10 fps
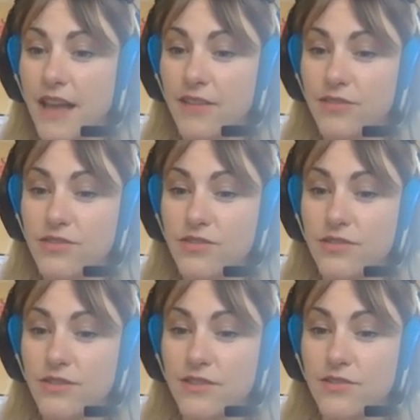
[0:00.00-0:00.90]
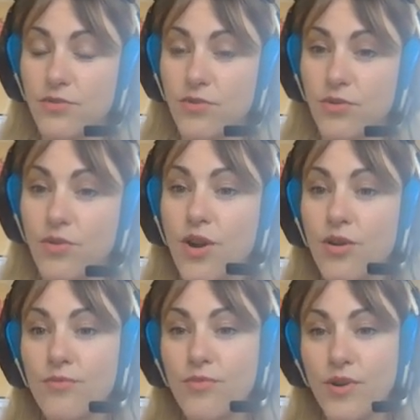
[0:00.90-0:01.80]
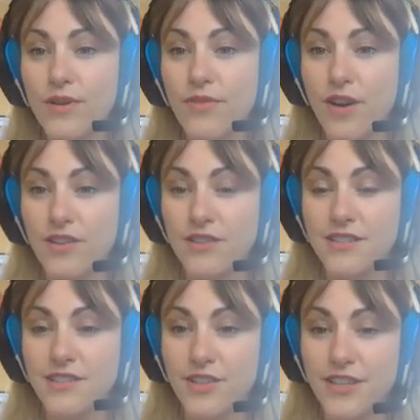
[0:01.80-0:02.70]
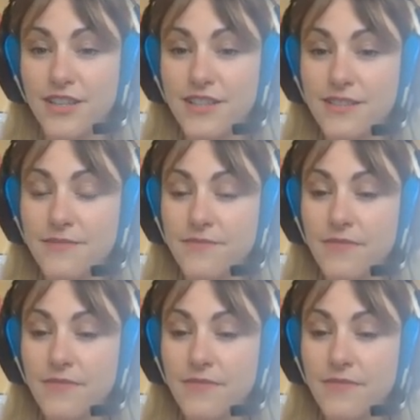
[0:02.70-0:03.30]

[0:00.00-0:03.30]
adult students or more advanced learners.